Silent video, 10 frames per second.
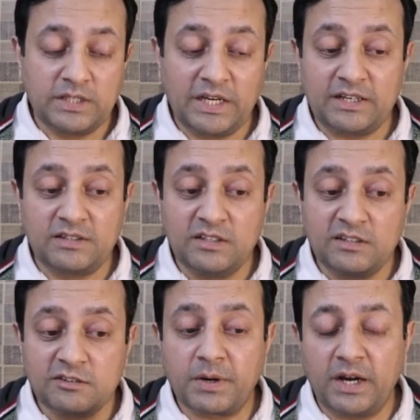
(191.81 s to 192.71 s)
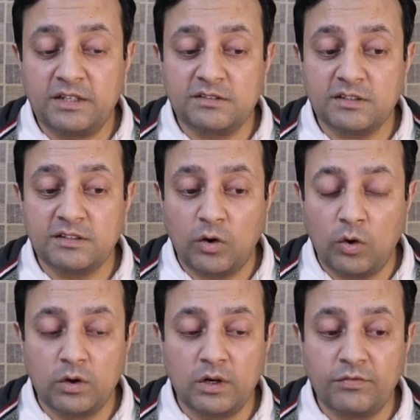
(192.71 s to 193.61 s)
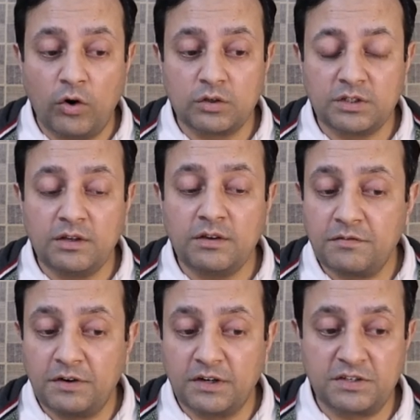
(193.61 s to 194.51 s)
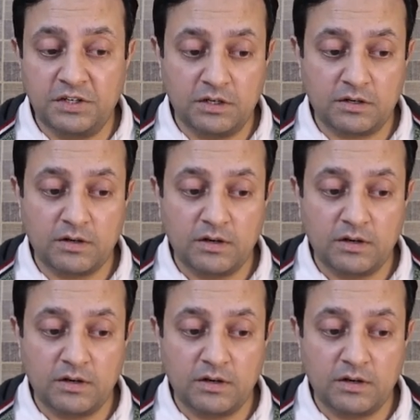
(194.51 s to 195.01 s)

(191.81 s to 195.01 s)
that this price is only for the first year.